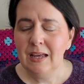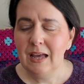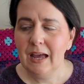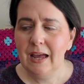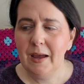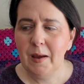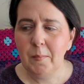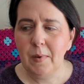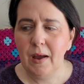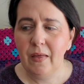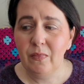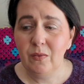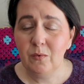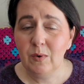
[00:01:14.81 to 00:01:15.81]

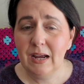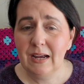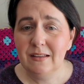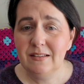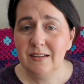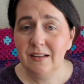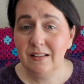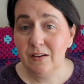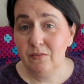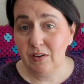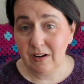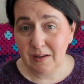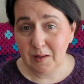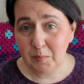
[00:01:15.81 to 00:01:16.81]
and the rest I'll give
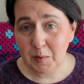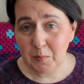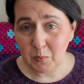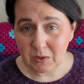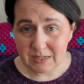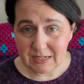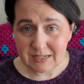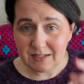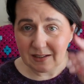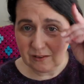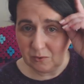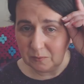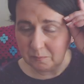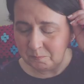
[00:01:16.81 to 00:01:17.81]
you a little bit more detail
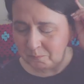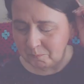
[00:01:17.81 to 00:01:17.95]
on.